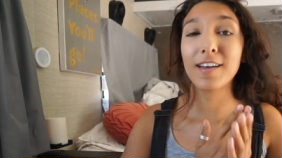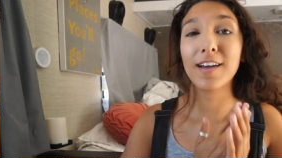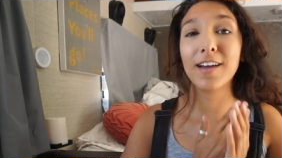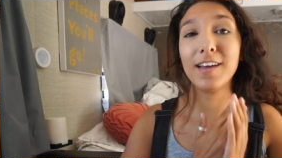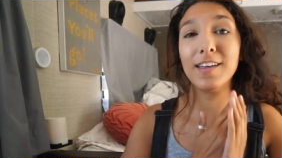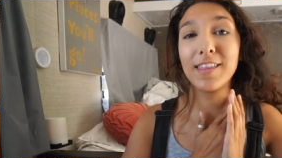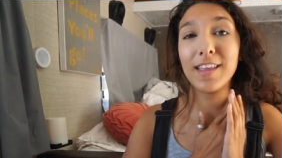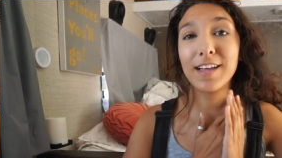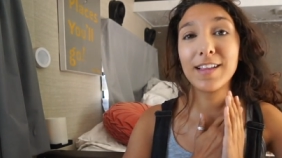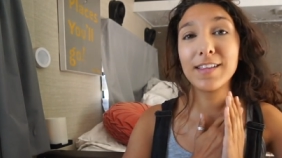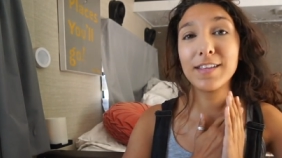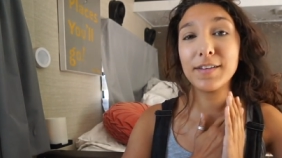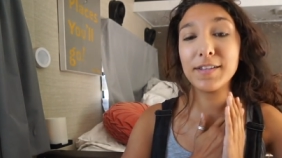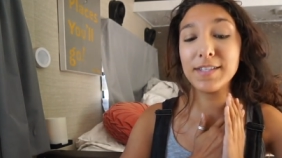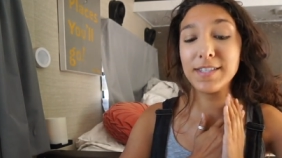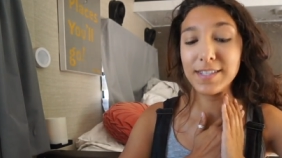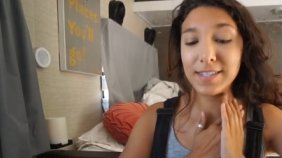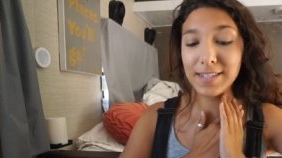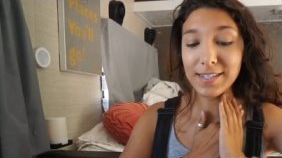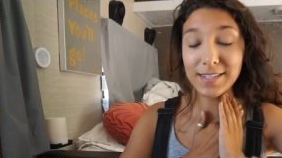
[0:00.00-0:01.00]
and that
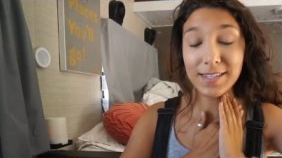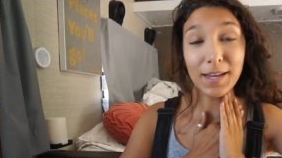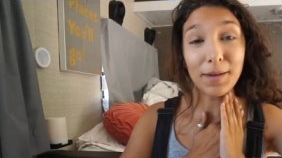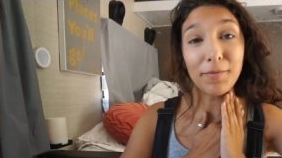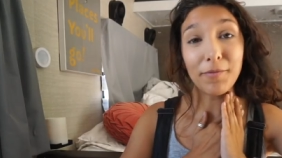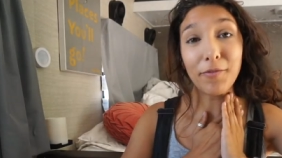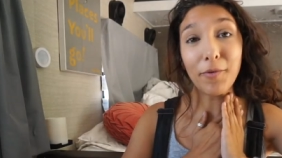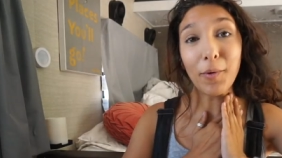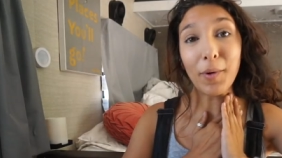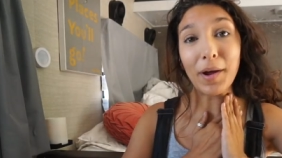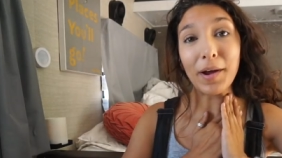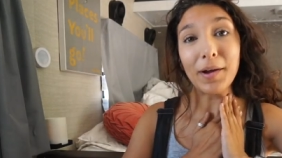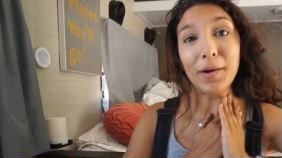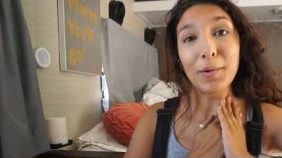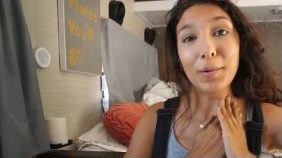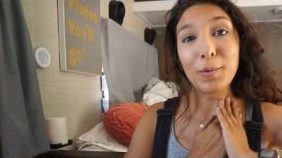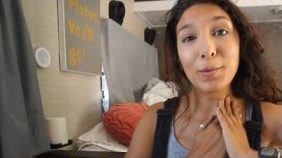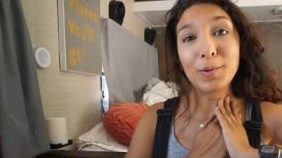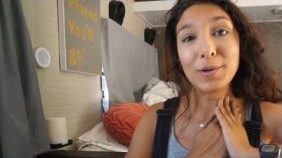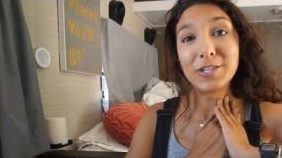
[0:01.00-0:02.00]
leads to step four,
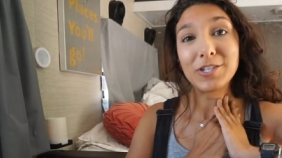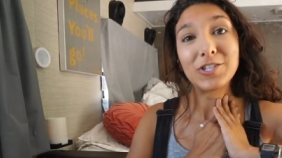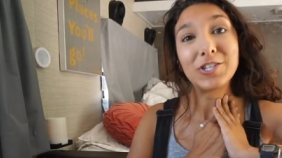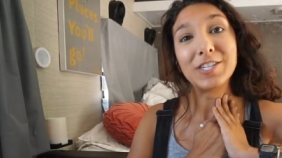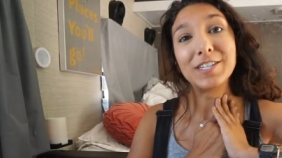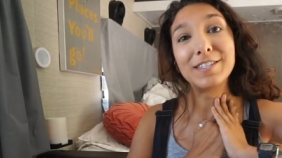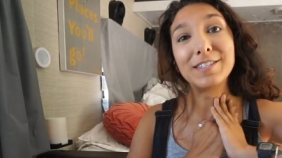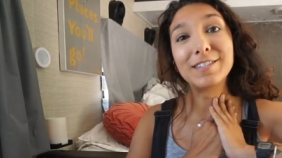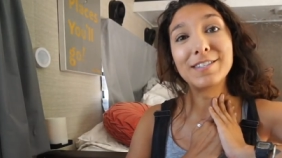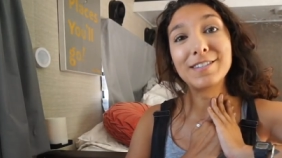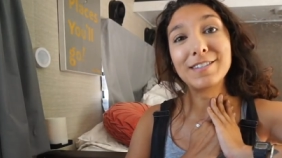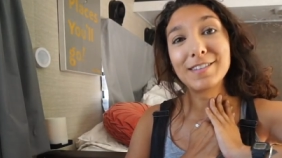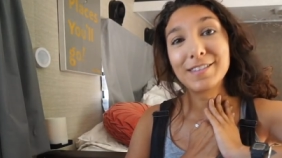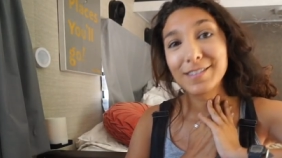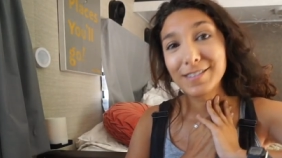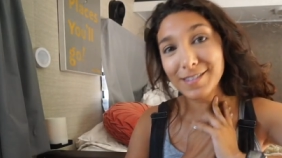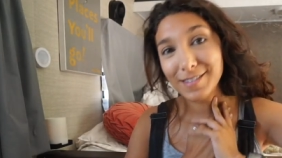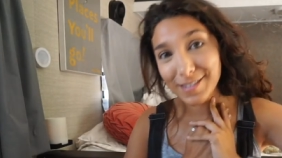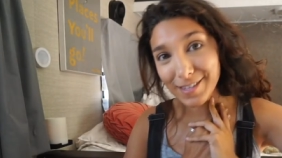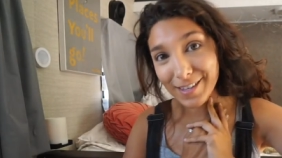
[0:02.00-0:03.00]
which is
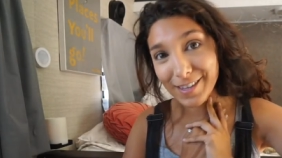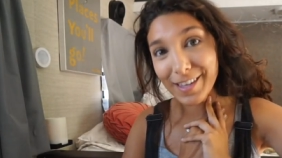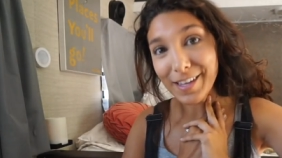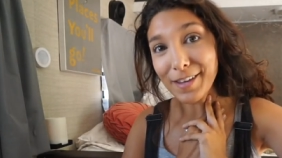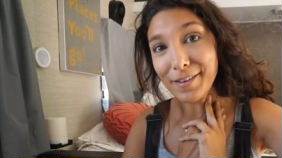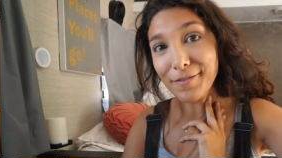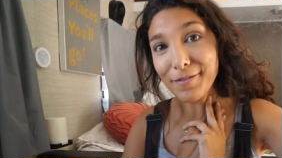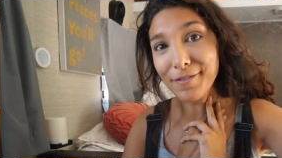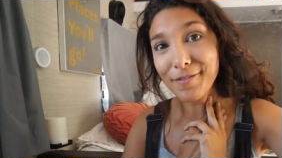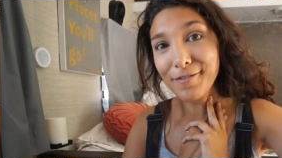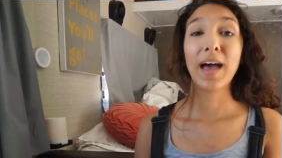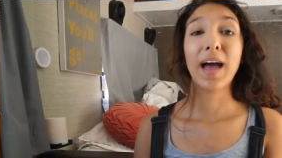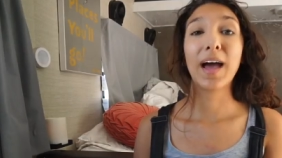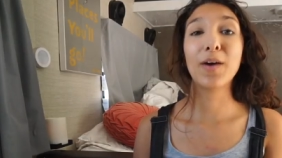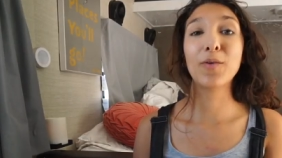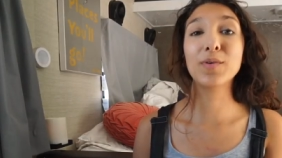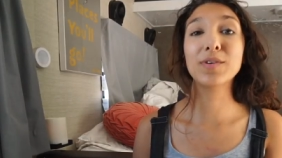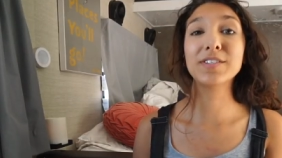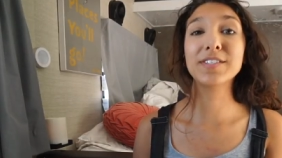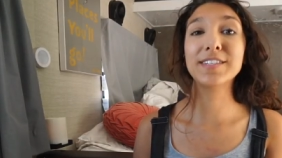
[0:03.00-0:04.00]
to leave.
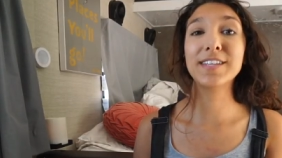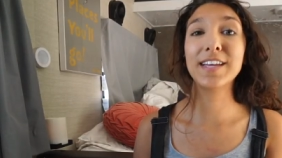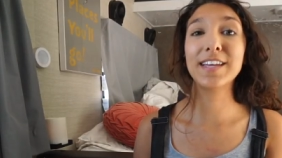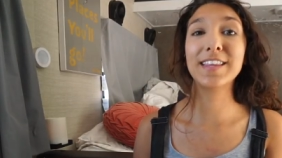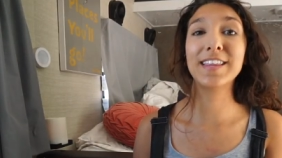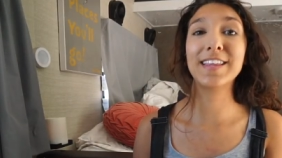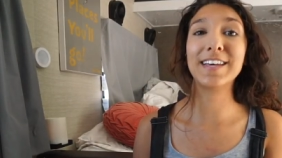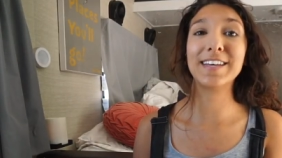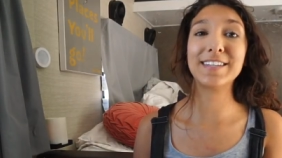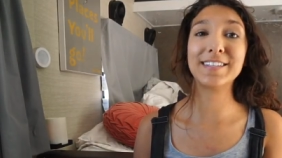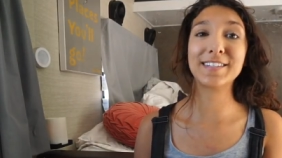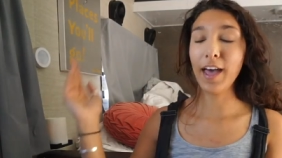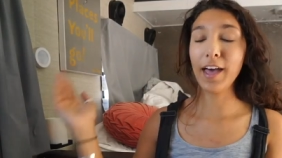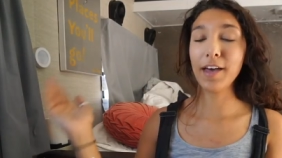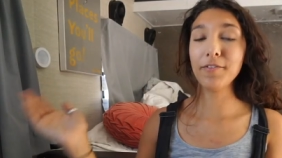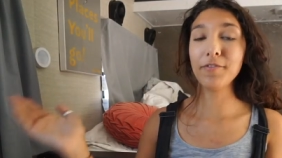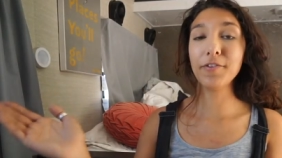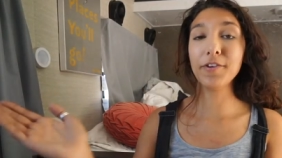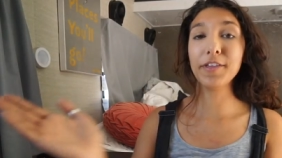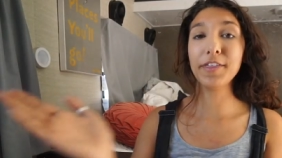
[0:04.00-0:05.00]
I will say this,
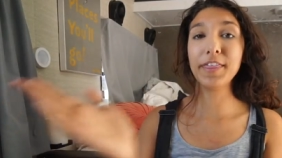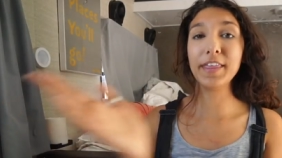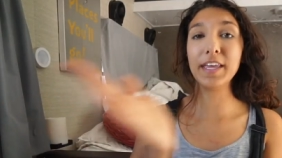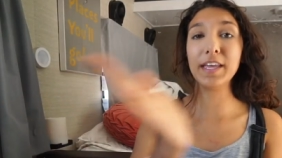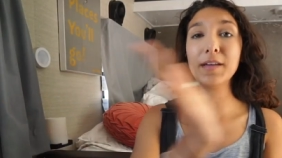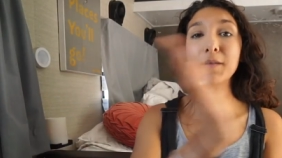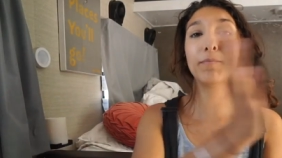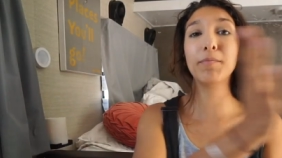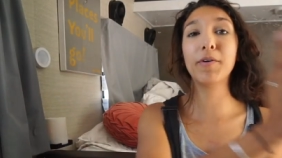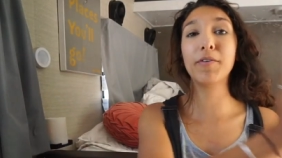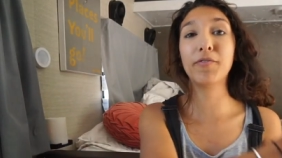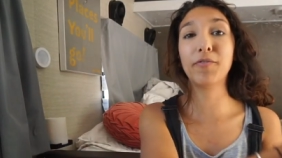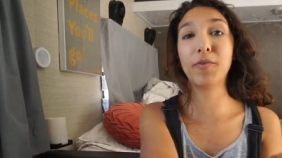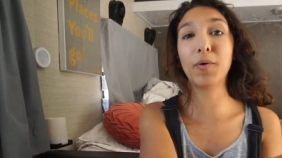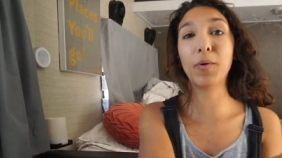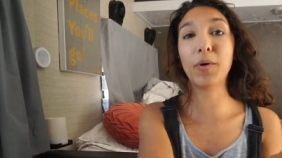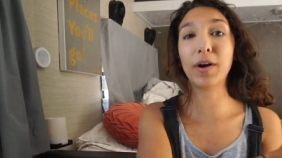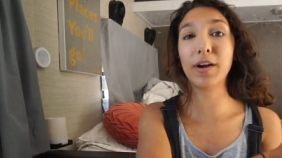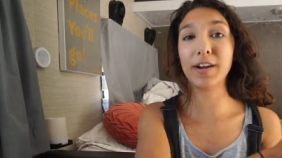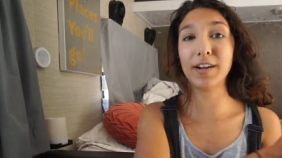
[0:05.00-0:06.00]
everything
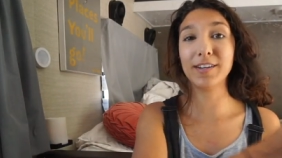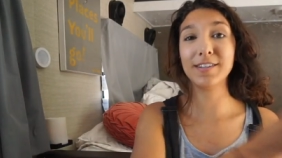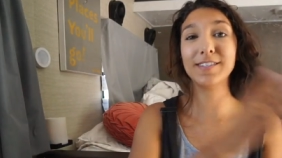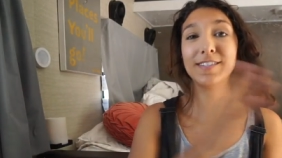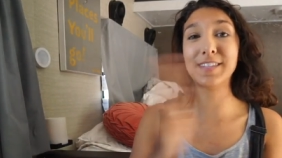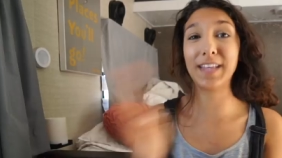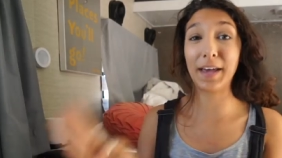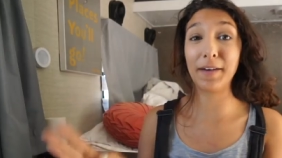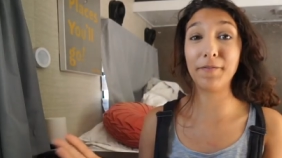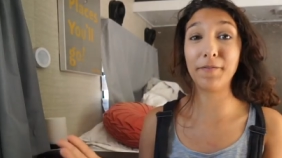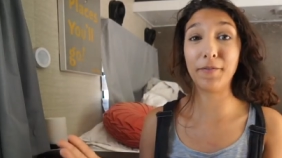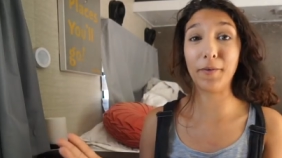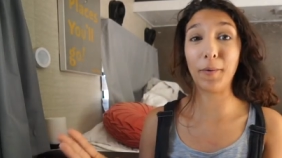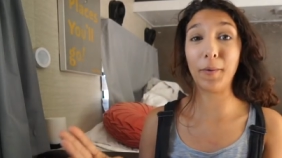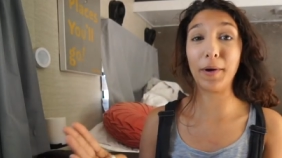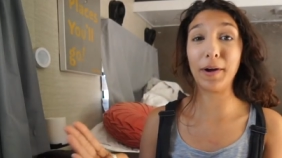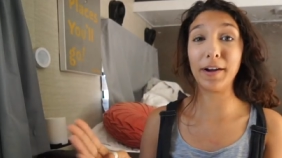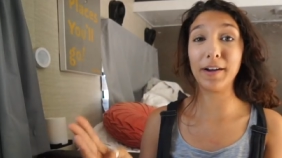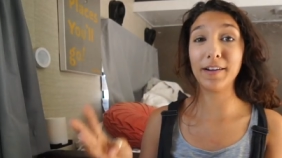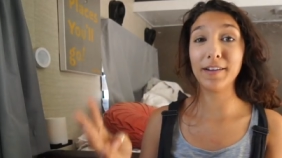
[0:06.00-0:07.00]
before step
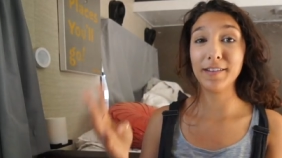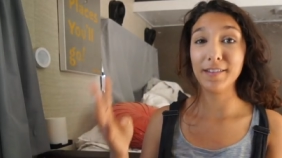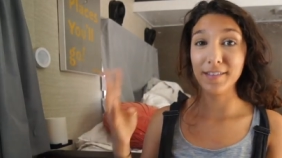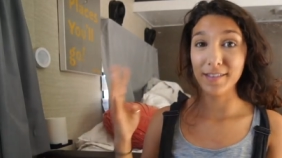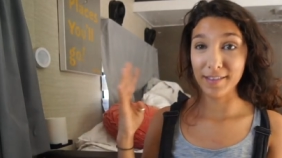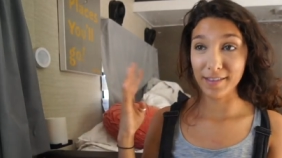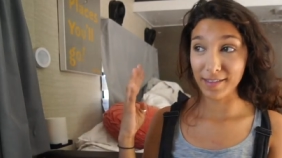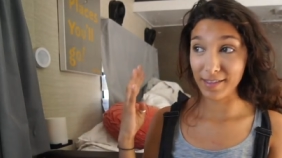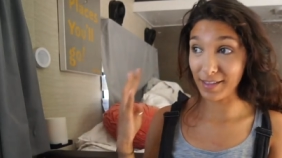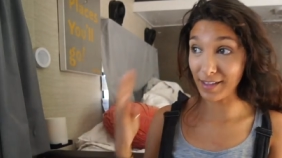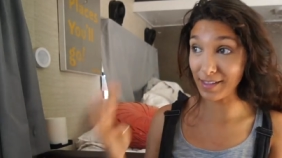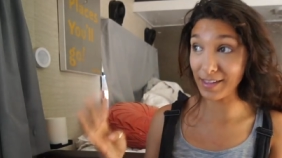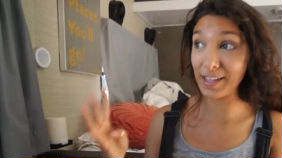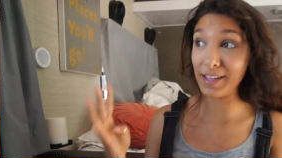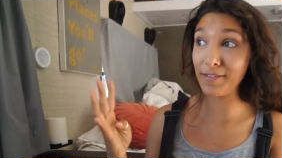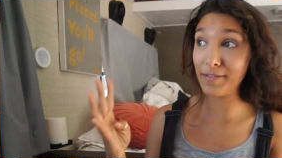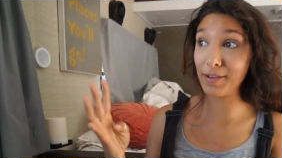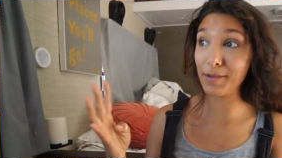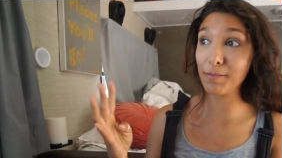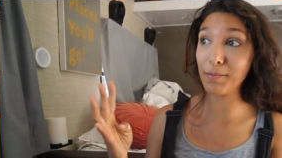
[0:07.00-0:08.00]
four, the
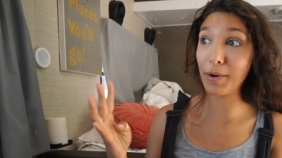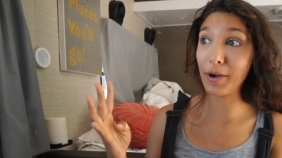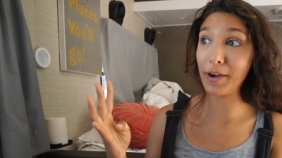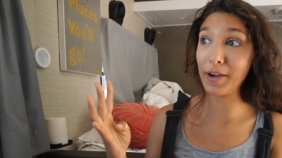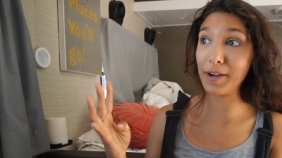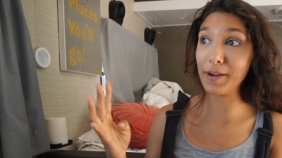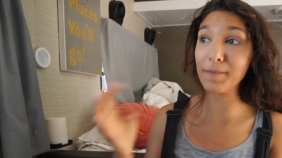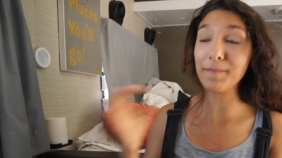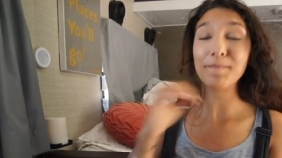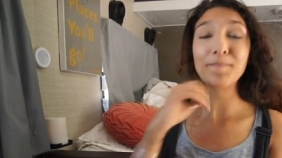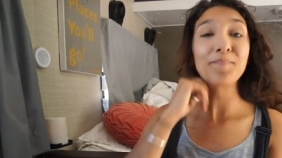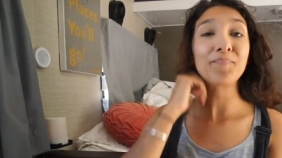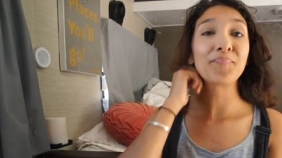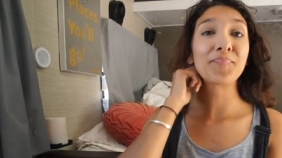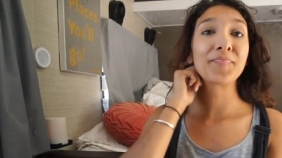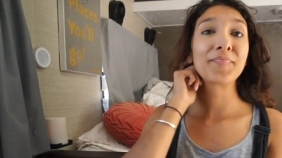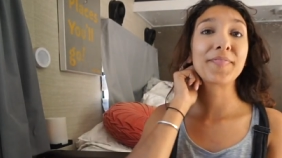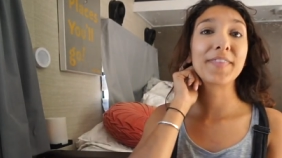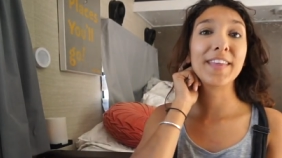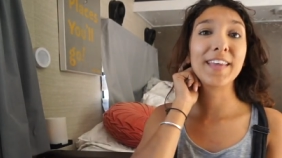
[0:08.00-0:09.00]
leaving part,
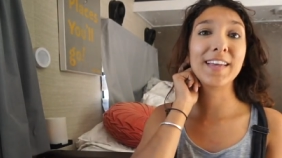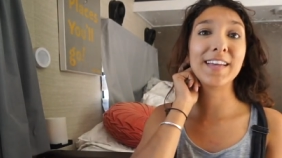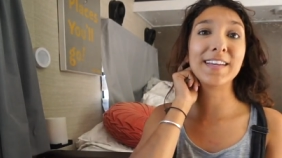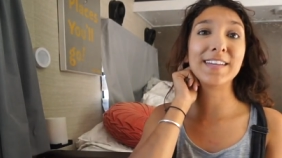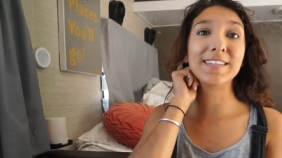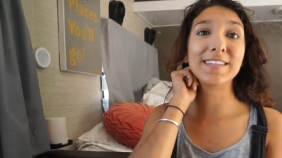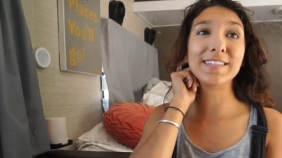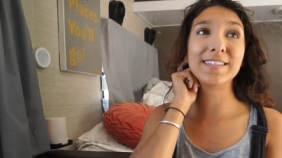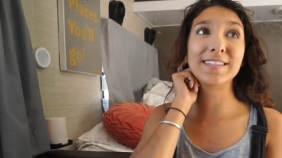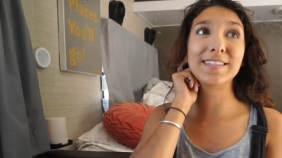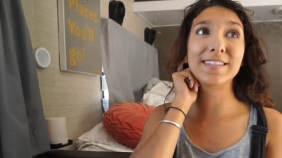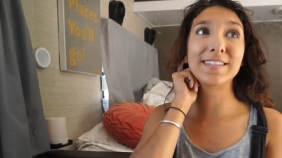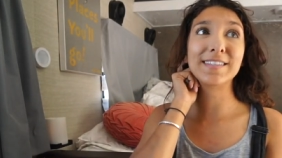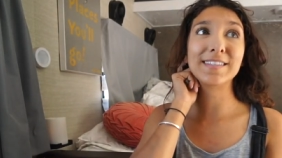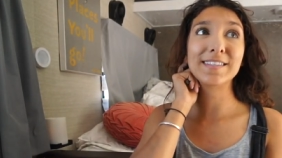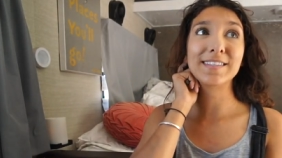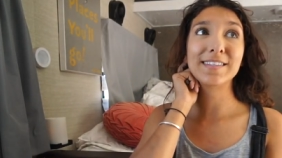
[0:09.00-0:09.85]
is